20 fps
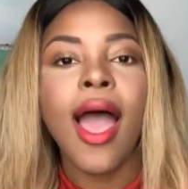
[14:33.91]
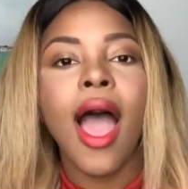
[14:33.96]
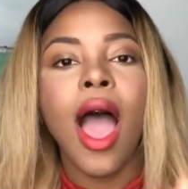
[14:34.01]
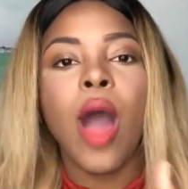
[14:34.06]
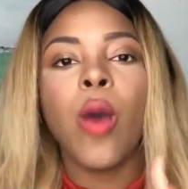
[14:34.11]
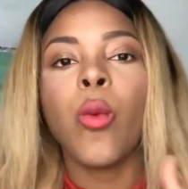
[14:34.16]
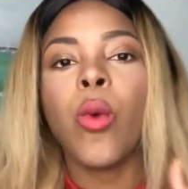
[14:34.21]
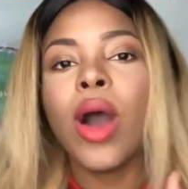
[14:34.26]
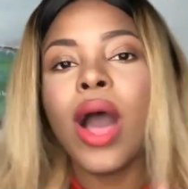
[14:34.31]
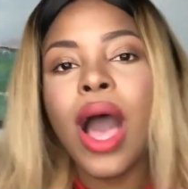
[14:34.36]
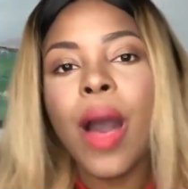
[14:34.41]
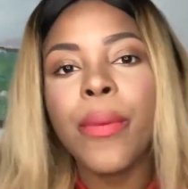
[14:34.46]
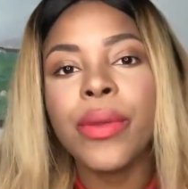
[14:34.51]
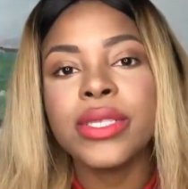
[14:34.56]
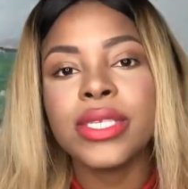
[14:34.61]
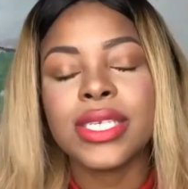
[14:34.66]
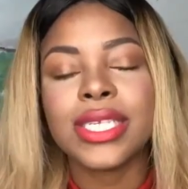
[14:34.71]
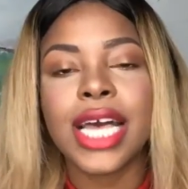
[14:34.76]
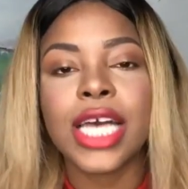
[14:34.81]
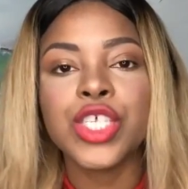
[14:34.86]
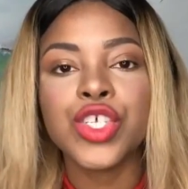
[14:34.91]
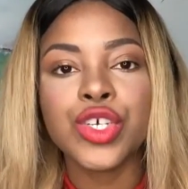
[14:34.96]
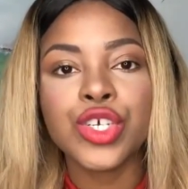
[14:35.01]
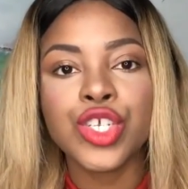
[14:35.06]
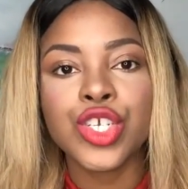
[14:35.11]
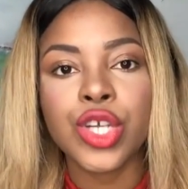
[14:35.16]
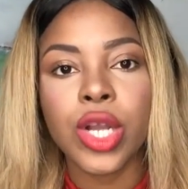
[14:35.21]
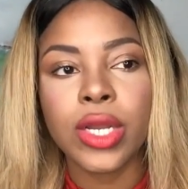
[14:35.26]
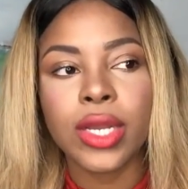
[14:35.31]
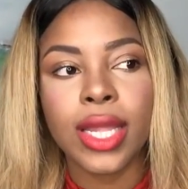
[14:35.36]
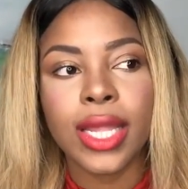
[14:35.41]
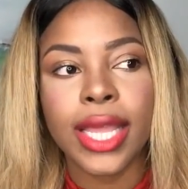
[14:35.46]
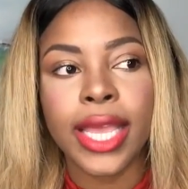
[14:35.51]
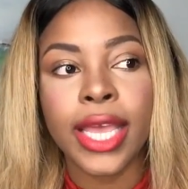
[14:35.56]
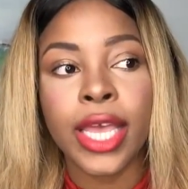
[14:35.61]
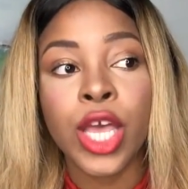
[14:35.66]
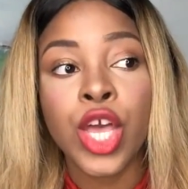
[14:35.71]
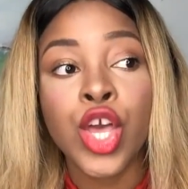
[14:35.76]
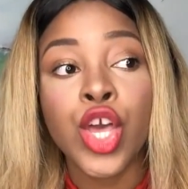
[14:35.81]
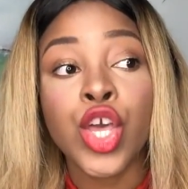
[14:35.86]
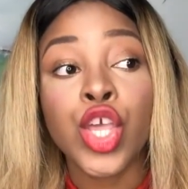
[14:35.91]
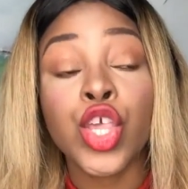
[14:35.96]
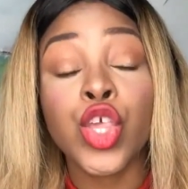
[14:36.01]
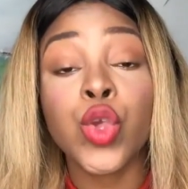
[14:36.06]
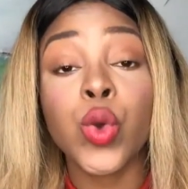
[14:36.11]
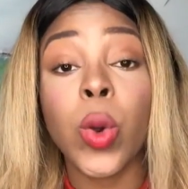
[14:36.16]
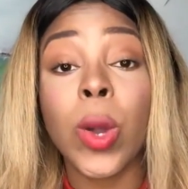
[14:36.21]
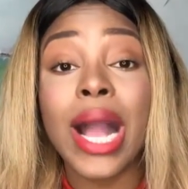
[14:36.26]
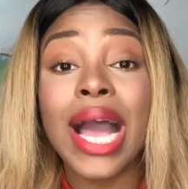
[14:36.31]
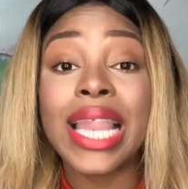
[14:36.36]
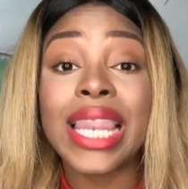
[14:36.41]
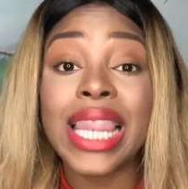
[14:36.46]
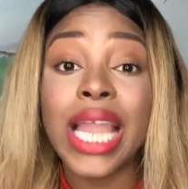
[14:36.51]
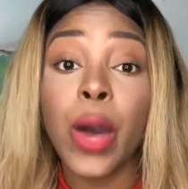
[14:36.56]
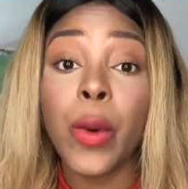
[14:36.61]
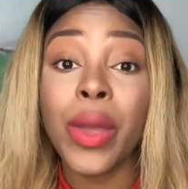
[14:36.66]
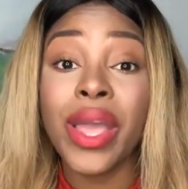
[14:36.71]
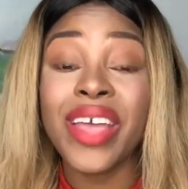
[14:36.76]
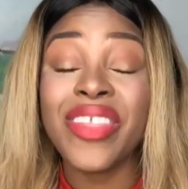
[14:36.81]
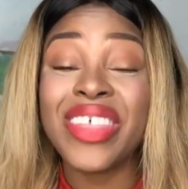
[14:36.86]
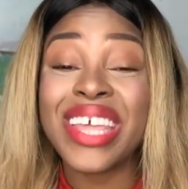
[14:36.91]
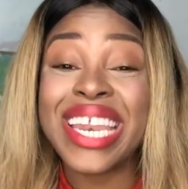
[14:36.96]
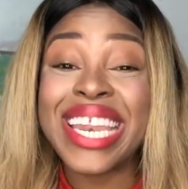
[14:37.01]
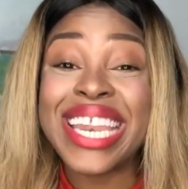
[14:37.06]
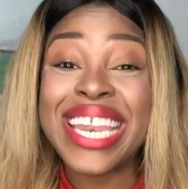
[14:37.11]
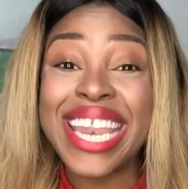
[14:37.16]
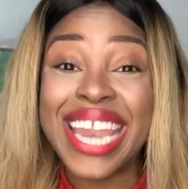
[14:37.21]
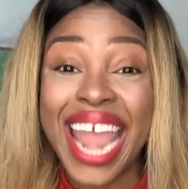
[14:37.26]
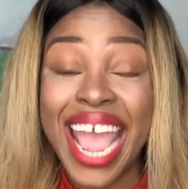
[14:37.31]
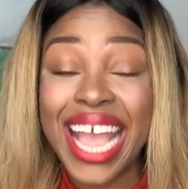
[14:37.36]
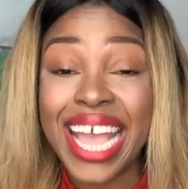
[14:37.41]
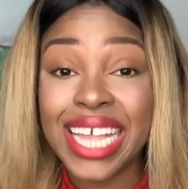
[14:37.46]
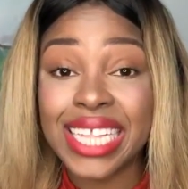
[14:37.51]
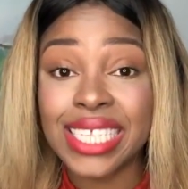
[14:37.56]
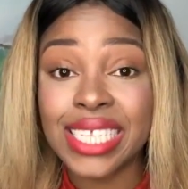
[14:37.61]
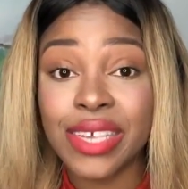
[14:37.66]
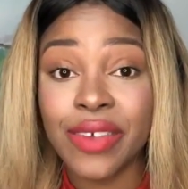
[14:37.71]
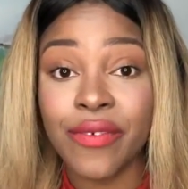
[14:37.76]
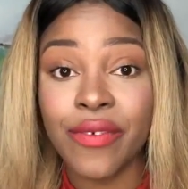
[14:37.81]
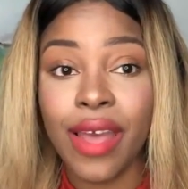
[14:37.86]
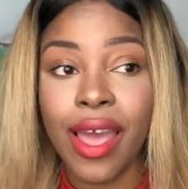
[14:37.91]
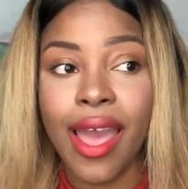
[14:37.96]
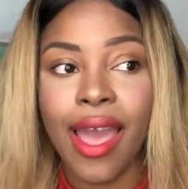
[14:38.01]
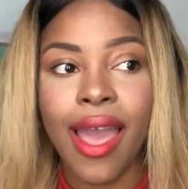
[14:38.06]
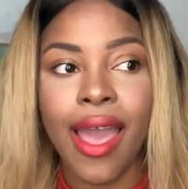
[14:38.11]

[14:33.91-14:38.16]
And what happens is, as you're journaling, you're allowing the negative,